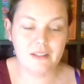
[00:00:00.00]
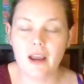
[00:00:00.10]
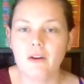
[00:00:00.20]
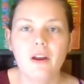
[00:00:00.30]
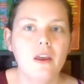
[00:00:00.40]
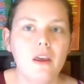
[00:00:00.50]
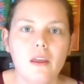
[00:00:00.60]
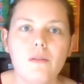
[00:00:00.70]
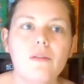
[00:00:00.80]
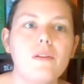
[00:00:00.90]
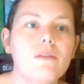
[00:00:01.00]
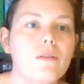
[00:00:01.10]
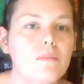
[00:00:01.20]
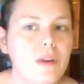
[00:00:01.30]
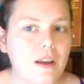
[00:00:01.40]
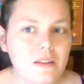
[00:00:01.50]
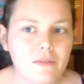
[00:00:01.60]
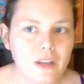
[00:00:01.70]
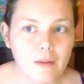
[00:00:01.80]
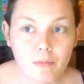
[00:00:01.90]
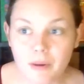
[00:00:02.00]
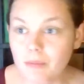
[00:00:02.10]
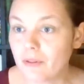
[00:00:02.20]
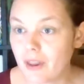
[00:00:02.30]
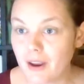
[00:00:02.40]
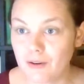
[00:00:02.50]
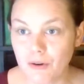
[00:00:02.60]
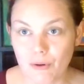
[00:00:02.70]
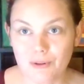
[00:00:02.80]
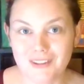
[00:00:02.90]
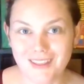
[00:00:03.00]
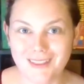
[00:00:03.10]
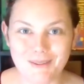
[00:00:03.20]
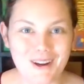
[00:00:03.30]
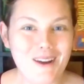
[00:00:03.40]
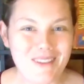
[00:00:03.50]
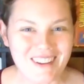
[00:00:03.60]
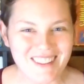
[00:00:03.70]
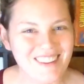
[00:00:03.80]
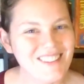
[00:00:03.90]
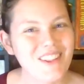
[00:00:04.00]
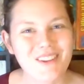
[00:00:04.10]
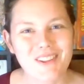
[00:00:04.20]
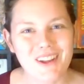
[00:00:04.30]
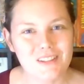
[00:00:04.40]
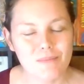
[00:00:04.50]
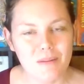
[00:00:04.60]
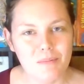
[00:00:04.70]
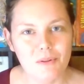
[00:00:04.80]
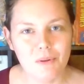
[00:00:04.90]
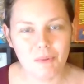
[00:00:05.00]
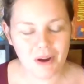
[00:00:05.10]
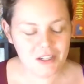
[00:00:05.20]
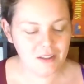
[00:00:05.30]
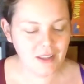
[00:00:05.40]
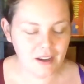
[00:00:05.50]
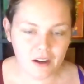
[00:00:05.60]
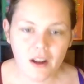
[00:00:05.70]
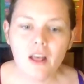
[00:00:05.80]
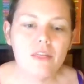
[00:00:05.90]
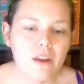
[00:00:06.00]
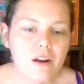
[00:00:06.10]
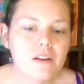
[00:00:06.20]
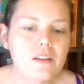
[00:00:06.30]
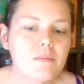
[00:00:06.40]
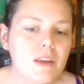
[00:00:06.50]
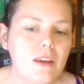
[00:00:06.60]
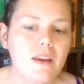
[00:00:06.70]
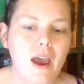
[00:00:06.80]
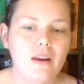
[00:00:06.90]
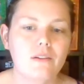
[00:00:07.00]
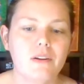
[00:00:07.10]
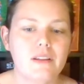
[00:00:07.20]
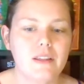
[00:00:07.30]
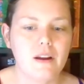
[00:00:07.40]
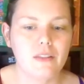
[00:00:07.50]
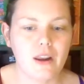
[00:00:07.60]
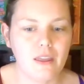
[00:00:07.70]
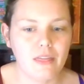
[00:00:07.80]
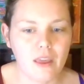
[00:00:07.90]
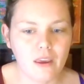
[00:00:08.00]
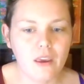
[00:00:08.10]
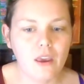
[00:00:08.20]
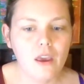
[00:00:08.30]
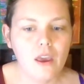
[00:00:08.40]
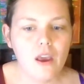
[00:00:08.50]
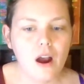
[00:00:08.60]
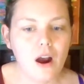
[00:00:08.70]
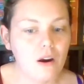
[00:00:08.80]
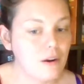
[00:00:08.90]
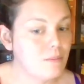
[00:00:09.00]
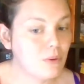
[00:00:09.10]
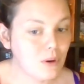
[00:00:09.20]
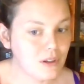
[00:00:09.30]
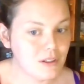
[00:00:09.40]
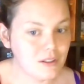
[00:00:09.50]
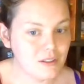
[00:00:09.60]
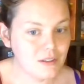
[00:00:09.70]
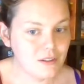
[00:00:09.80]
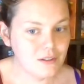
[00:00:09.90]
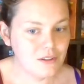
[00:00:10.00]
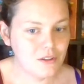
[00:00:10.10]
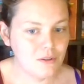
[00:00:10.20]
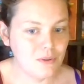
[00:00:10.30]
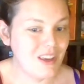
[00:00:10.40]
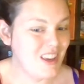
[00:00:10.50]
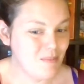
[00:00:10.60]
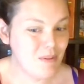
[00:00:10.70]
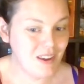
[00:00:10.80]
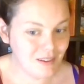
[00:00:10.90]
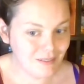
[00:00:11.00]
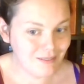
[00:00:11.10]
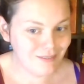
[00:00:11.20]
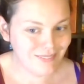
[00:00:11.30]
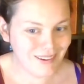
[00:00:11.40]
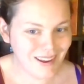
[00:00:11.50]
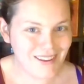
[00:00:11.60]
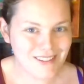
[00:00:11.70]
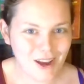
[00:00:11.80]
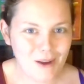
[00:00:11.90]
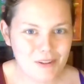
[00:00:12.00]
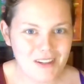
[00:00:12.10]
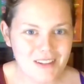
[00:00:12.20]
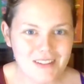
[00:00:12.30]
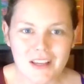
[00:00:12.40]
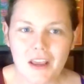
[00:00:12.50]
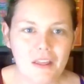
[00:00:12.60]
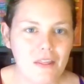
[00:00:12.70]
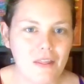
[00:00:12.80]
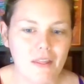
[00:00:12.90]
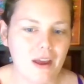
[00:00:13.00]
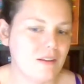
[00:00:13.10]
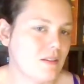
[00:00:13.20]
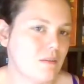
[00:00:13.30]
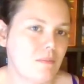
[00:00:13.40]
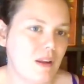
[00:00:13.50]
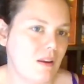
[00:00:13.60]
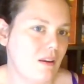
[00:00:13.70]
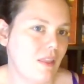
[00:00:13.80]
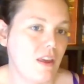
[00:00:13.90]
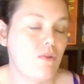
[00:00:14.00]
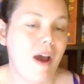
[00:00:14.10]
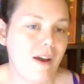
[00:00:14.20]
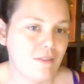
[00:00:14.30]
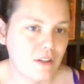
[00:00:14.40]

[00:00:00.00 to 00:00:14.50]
Now, because of the type of people that I know said they were coming to this, although lots of people will watch it later, there are some key categories there that I think are important to keep in as options. That doesn't mean that you have